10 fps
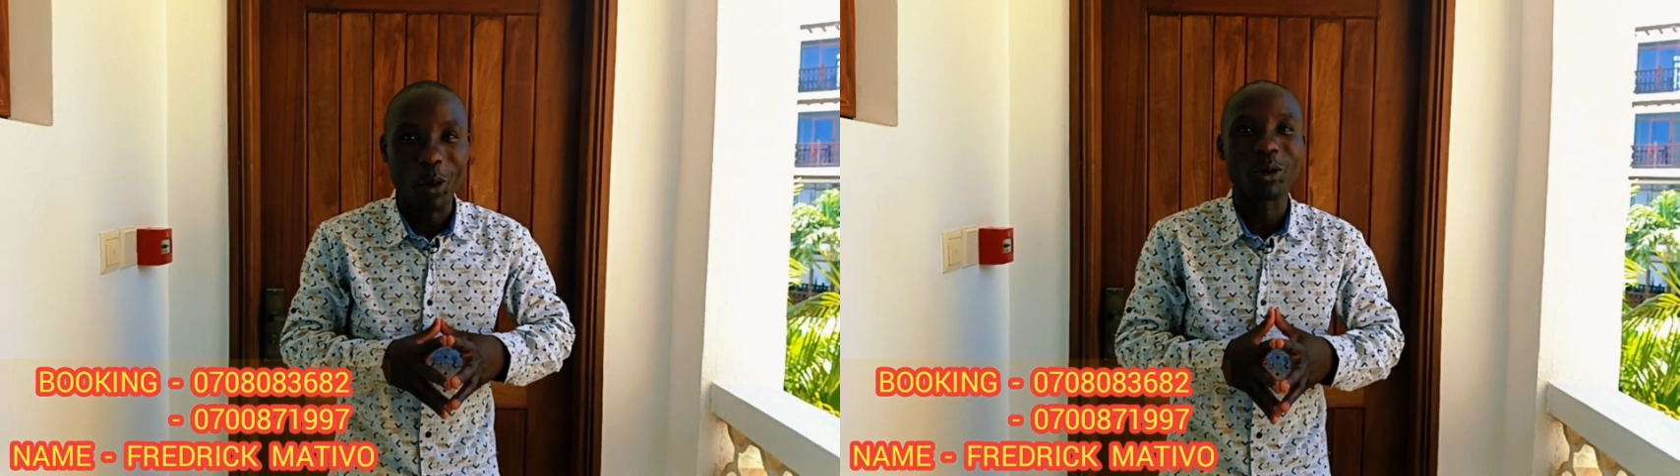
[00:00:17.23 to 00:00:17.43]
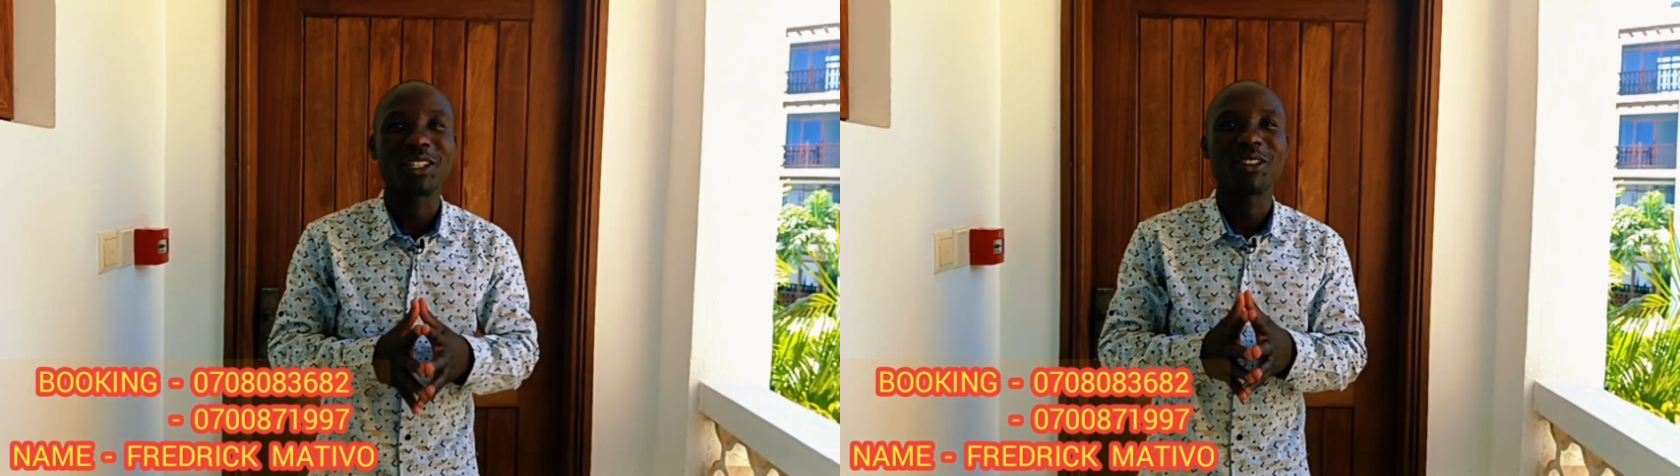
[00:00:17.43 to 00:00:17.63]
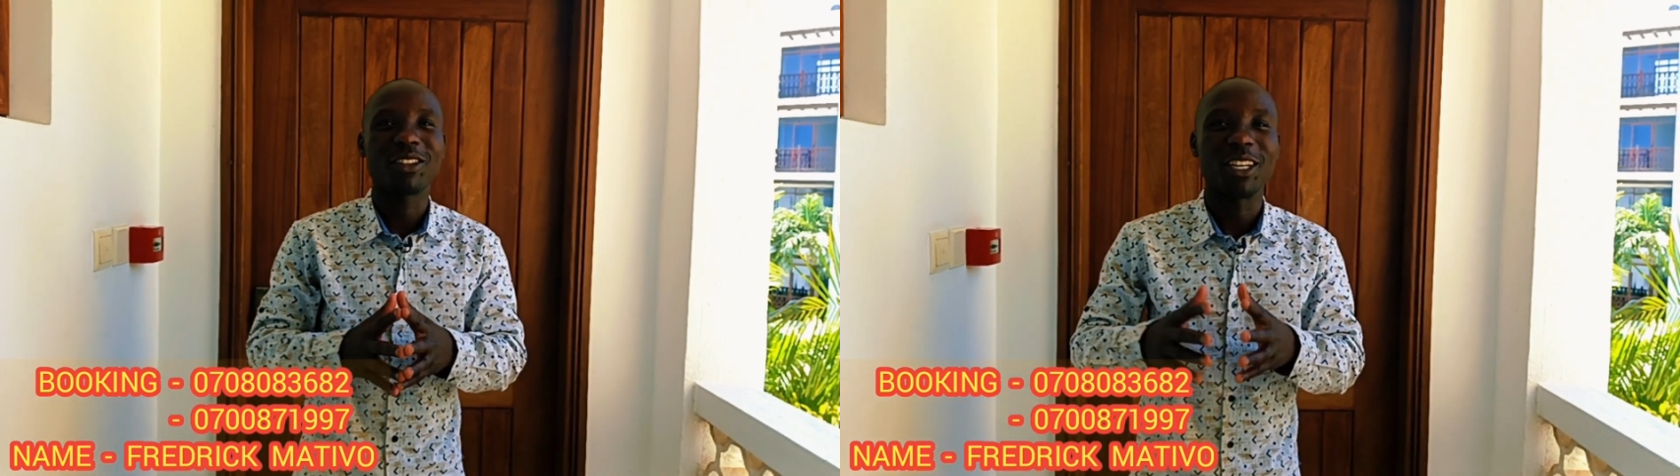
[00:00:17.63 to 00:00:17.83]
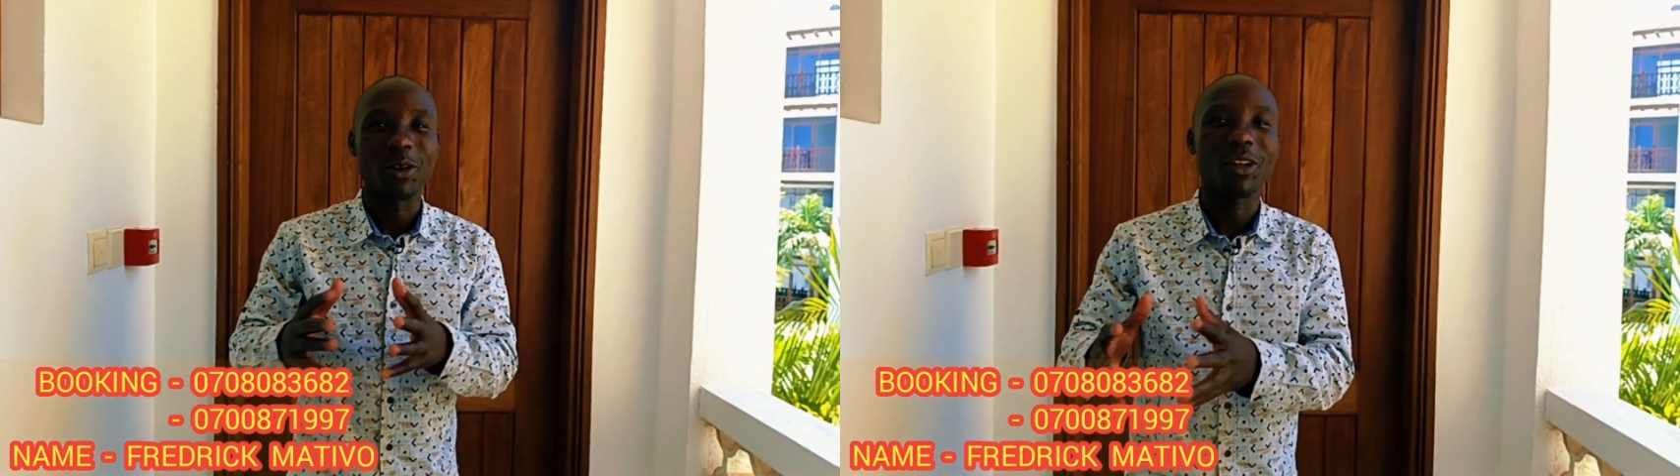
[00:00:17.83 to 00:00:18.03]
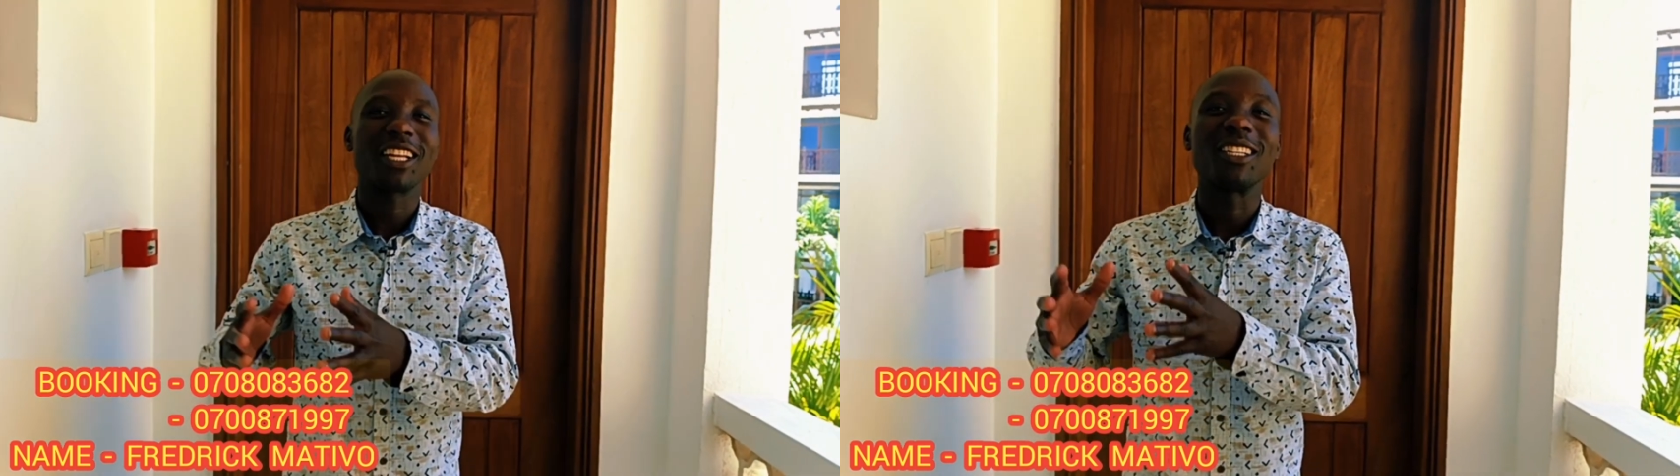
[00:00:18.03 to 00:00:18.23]
coastal
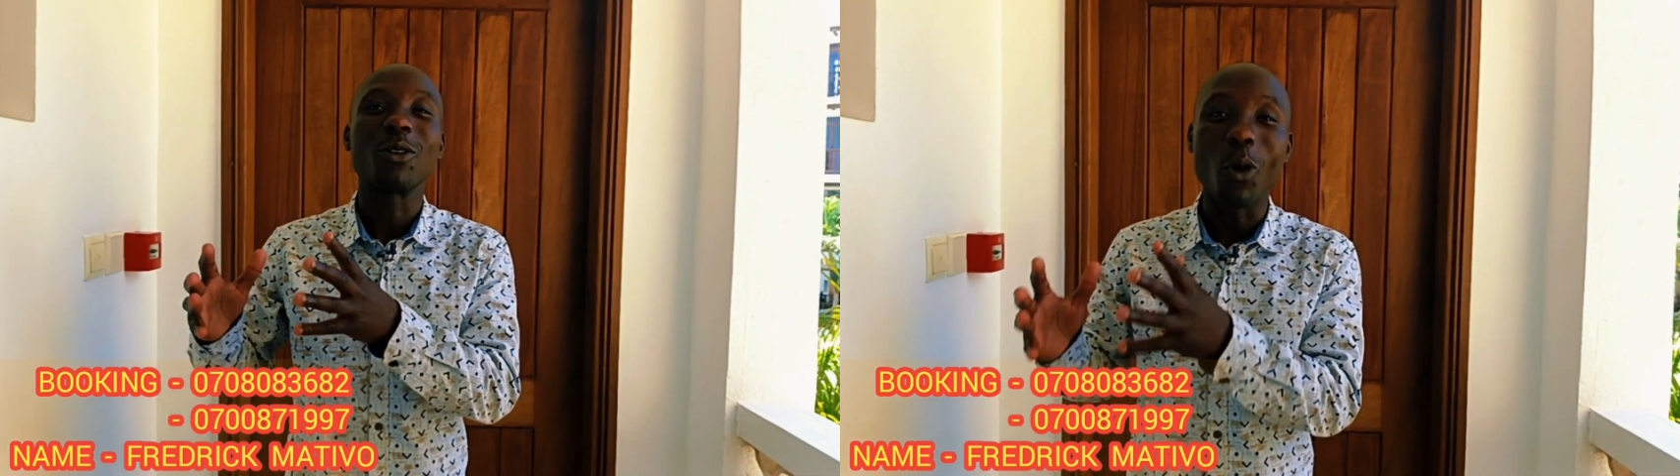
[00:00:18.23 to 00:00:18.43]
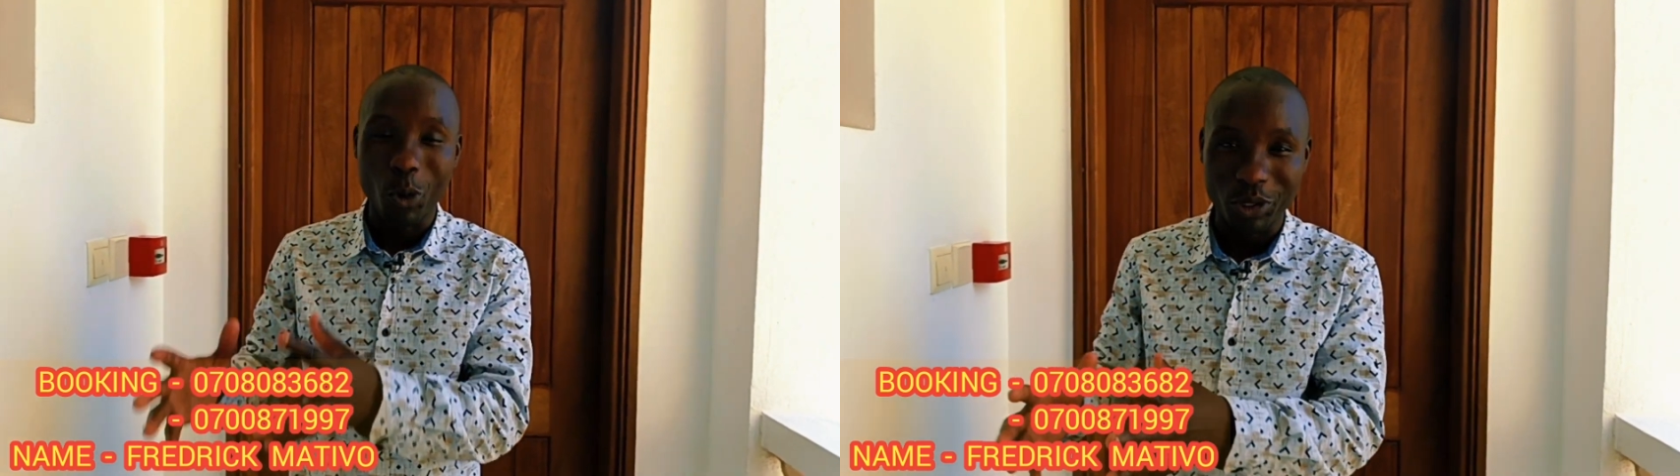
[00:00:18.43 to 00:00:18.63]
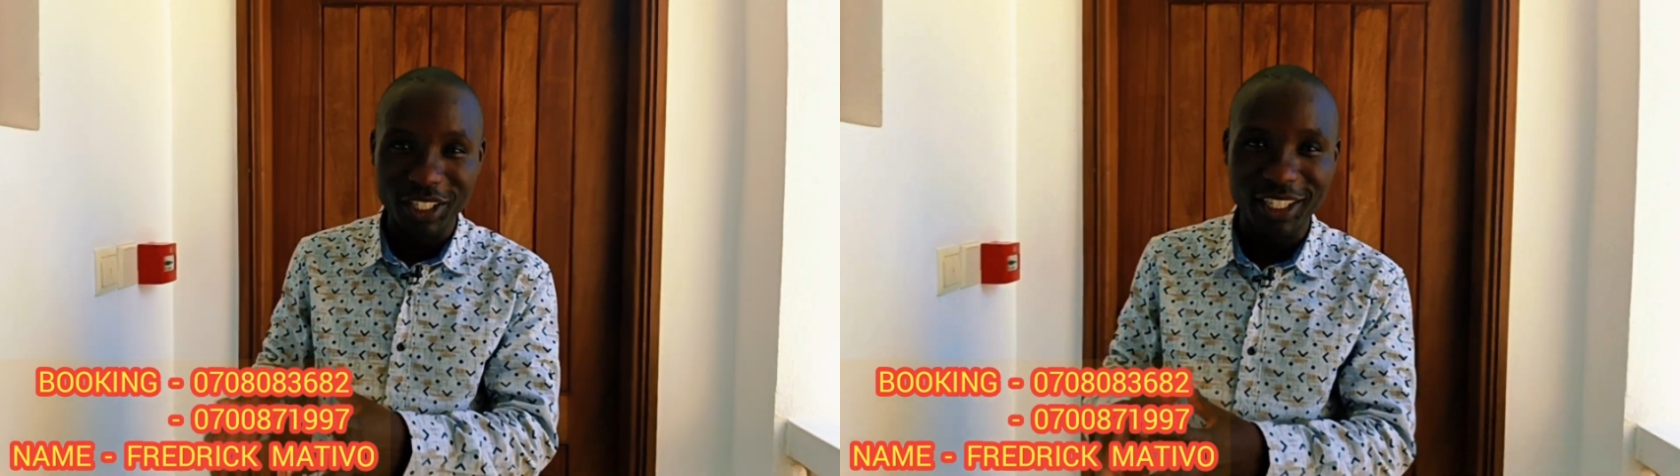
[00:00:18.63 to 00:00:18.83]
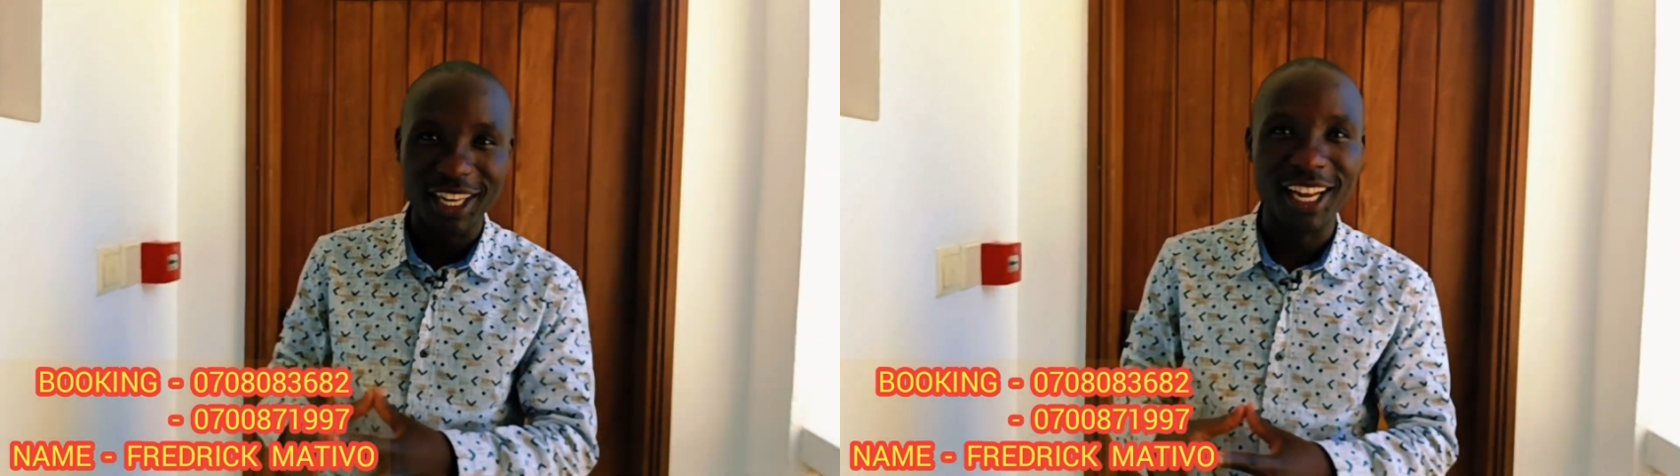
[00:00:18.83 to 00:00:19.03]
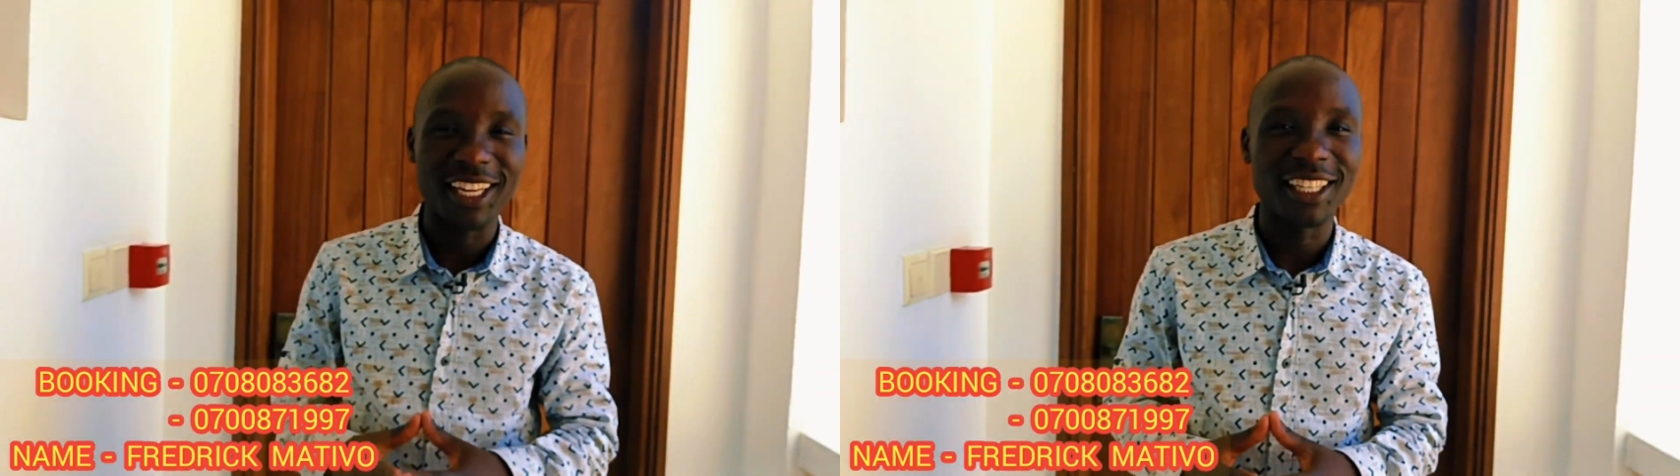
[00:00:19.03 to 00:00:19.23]
northern coast,
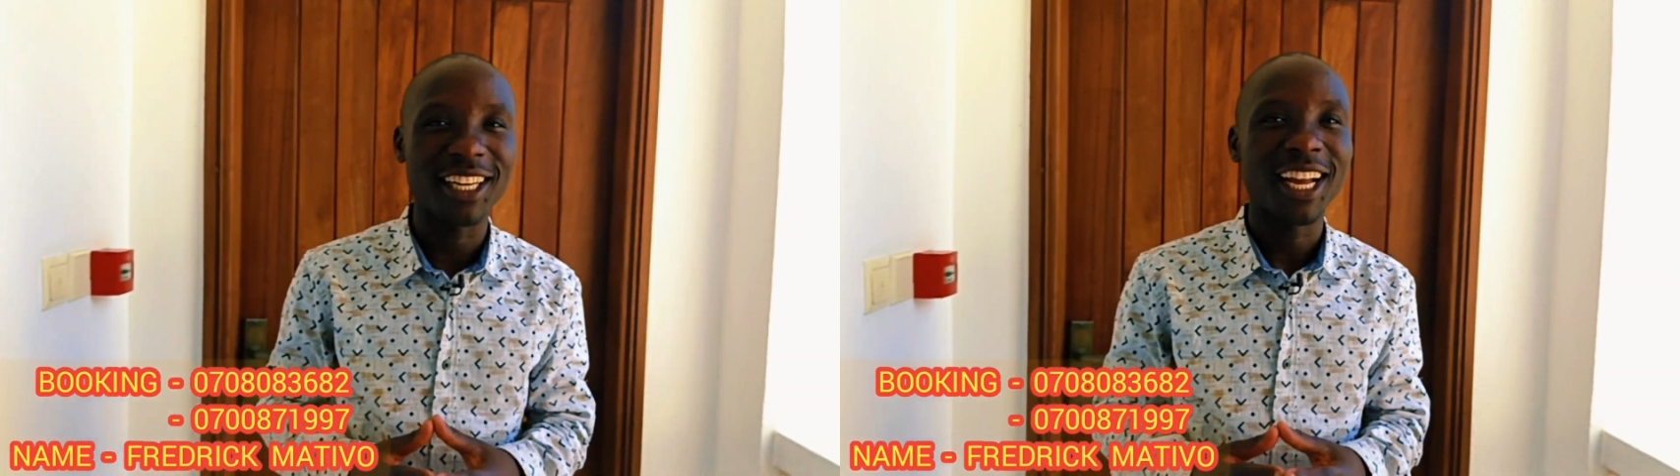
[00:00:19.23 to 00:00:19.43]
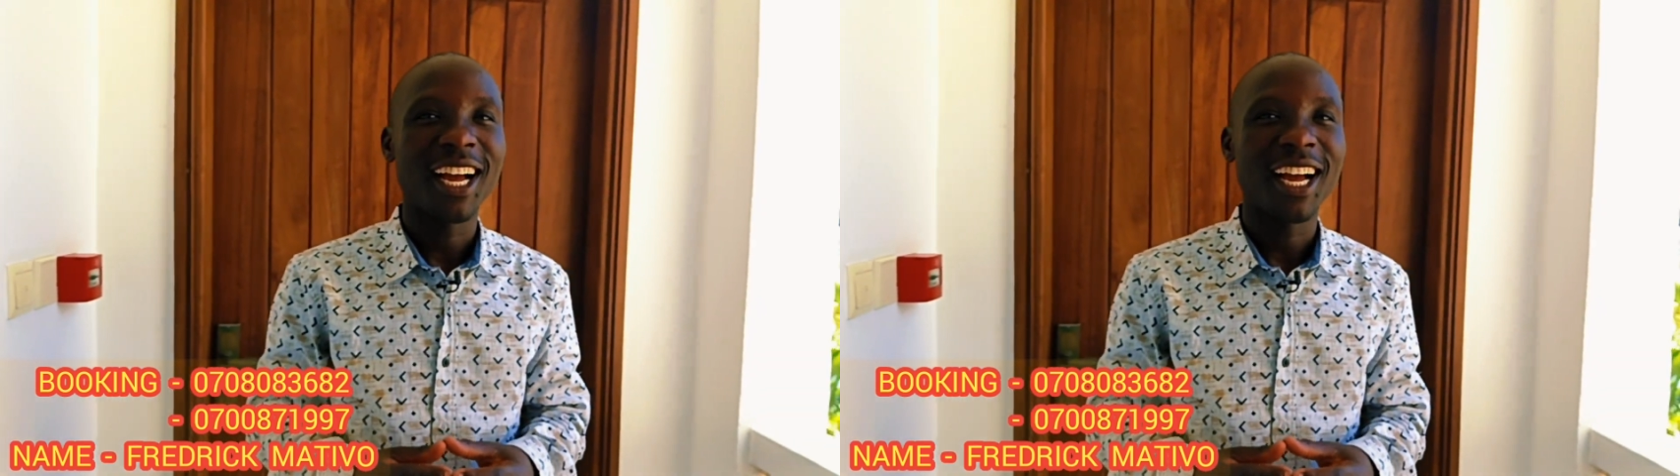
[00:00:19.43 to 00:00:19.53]
and